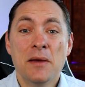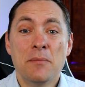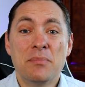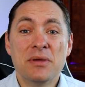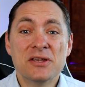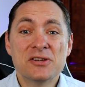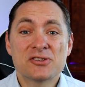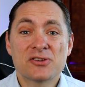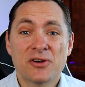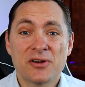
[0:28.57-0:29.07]

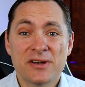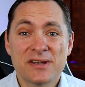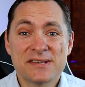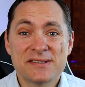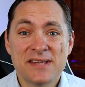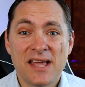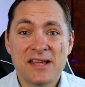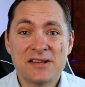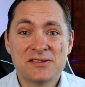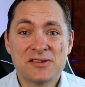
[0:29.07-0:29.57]
Be sure to
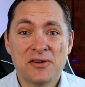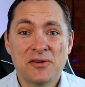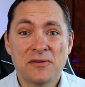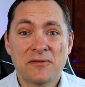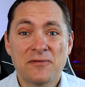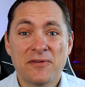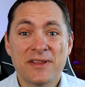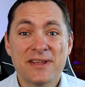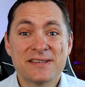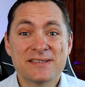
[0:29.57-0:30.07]
stay
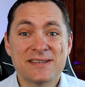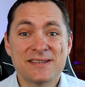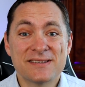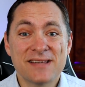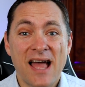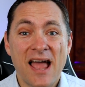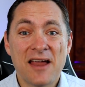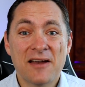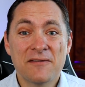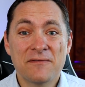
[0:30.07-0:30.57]
tuned for this
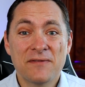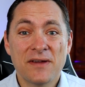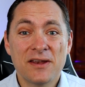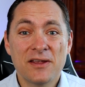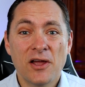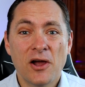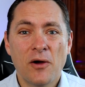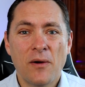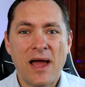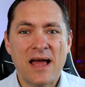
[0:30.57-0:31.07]
entire
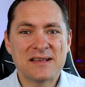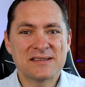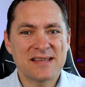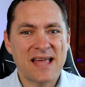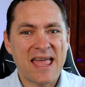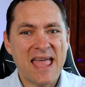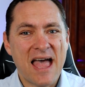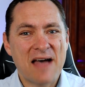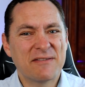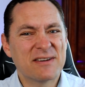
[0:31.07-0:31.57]
video as
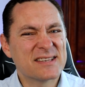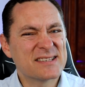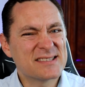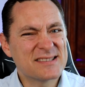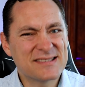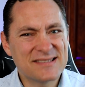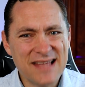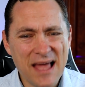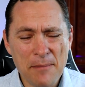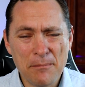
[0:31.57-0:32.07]
I have a
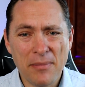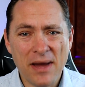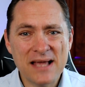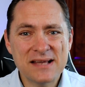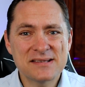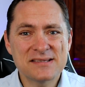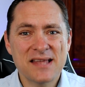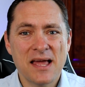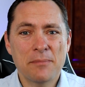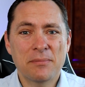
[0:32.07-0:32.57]

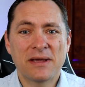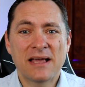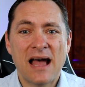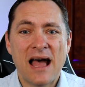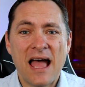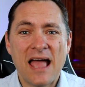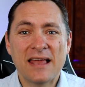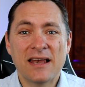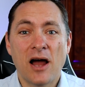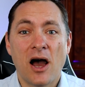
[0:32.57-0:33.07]
step-by-step
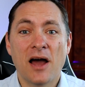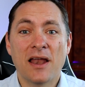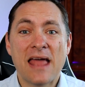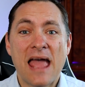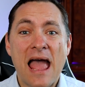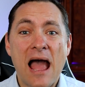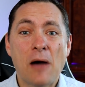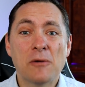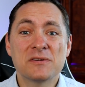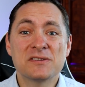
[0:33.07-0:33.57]
guide on
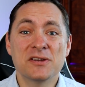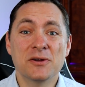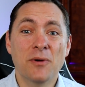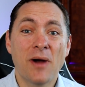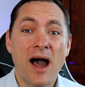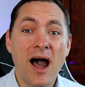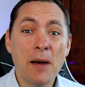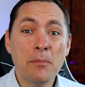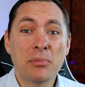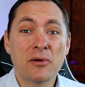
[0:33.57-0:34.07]
how to
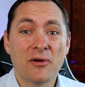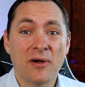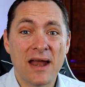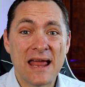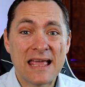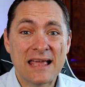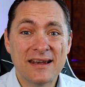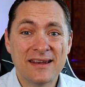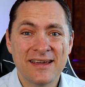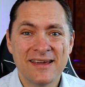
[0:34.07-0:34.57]

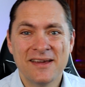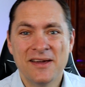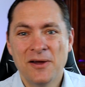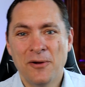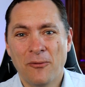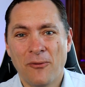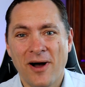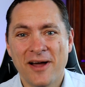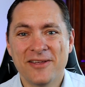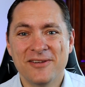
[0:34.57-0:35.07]
upgrade
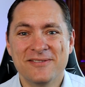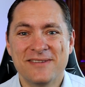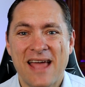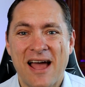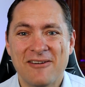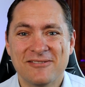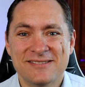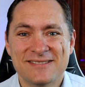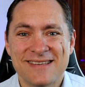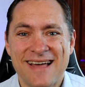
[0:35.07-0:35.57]
while you
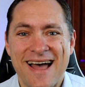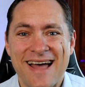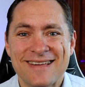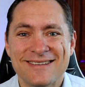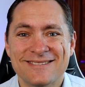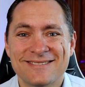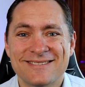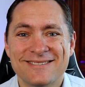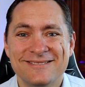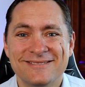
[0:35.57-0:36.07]

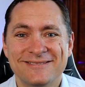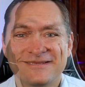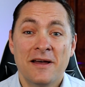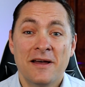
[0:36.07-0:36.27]
downsize.